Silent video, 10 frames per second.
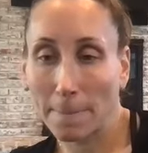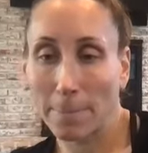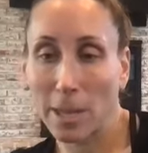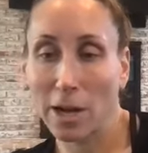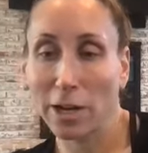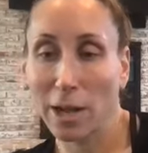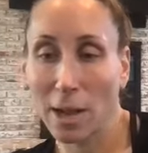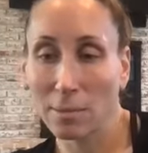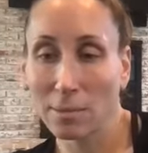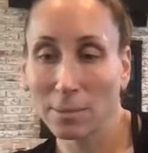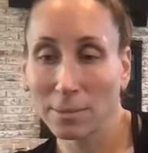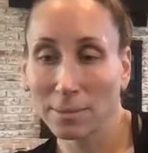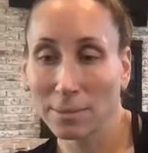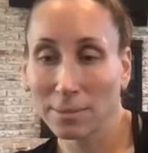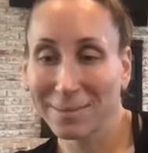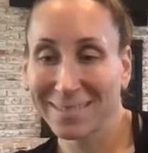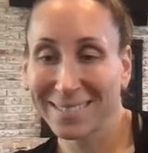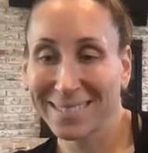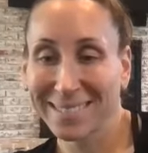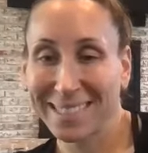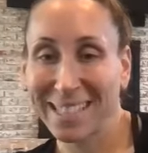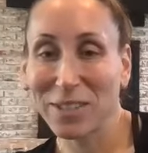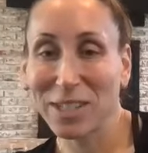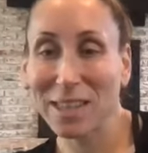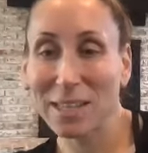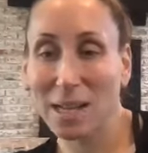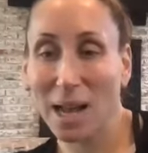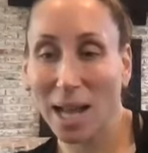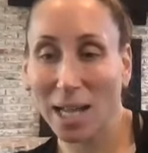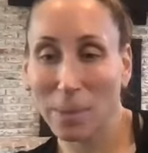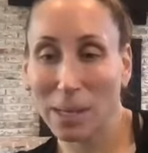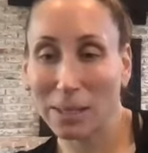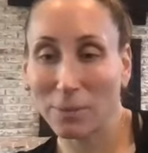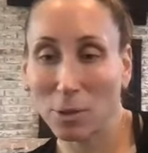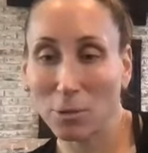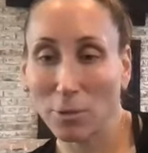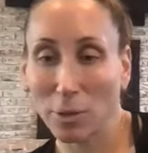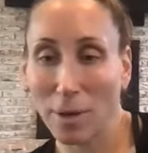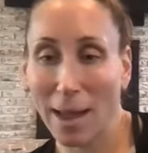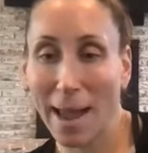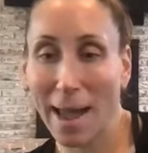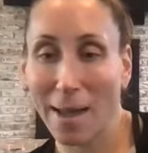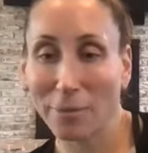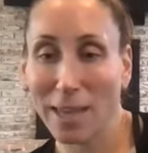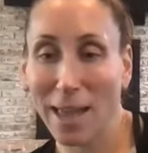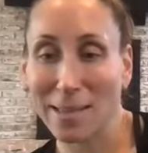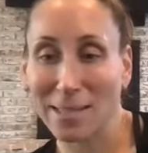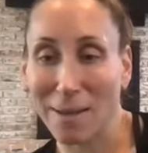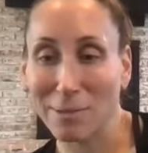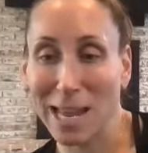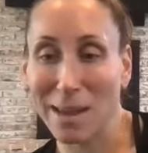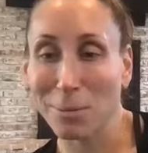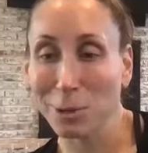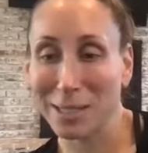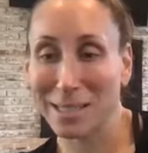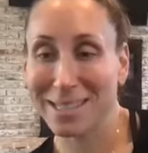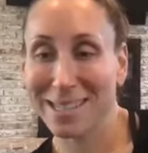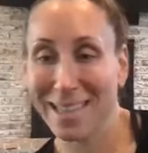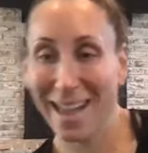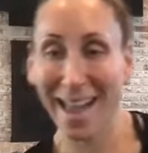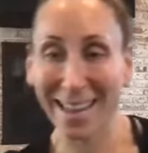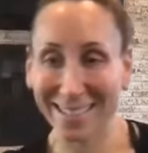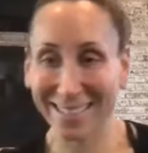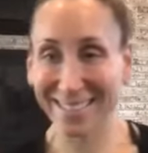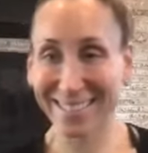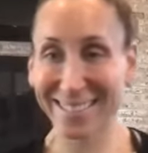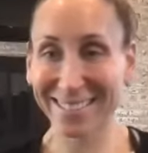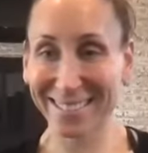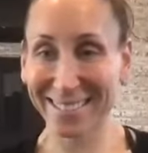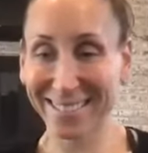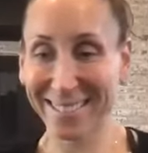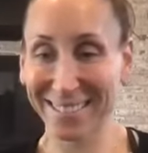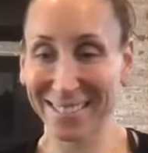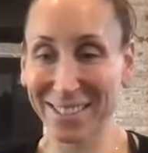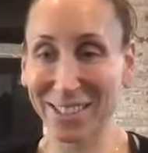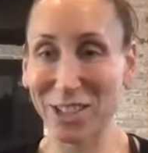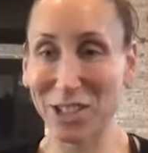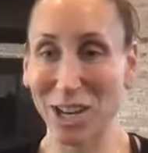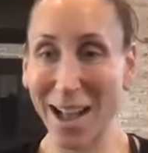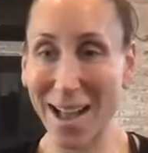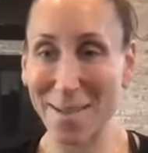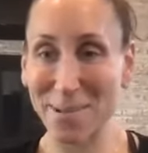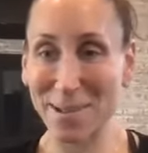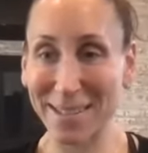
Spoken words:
There you go. Even in this cockamamie view of you I have. Yes, I was able to see that. Good job.